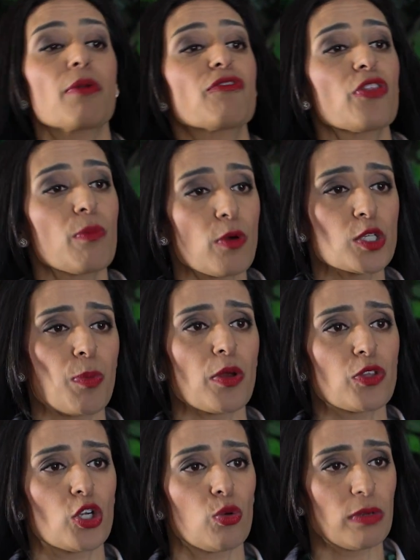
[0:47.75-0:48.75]
but for the most
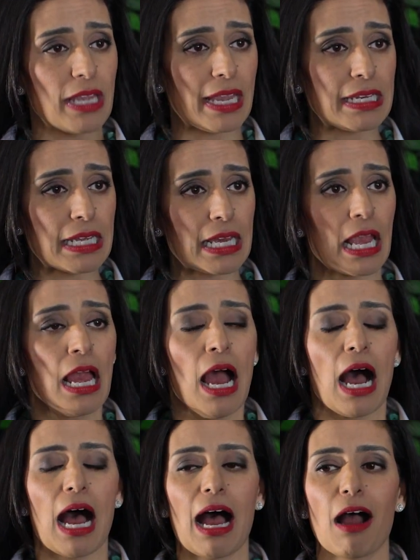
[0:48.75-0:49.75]
part, the creating,
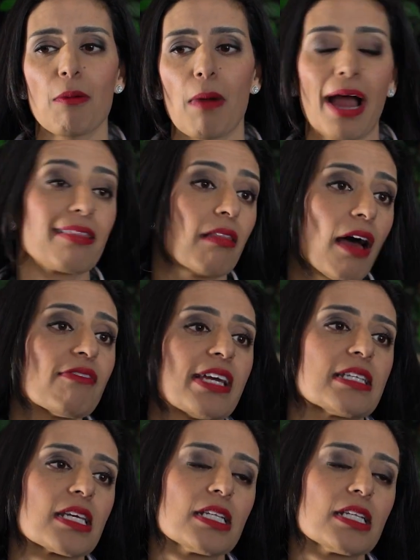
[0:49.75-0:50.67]
I love it.